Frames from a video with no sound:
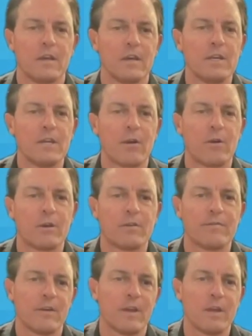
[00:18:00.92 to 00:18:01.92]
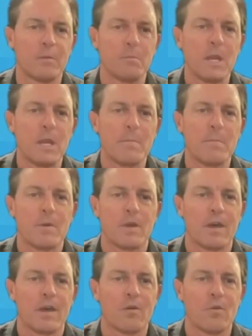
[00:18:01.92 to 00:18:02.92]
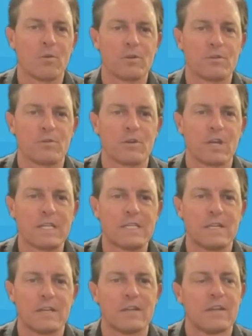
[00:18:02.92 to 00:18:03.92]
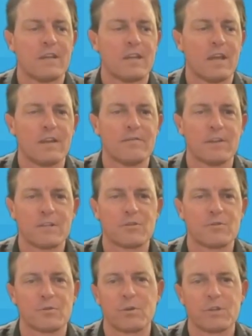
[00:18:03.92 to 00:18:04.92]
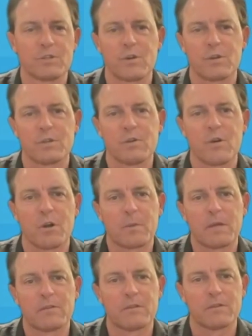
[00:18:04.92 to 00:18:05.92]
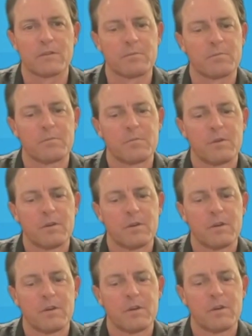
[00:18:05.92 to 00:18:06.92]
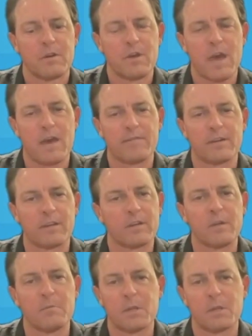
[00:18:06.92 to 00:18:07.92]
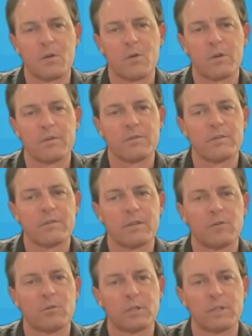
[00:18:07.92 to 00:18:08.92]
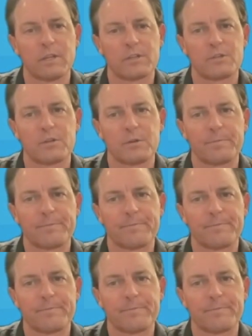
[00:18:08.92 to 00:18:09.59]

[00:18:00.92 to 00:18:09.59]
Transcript: a narrative and a meme uh, or a certain idea. And investors are already starting to talk about the the halving in Bitcoin in early next year.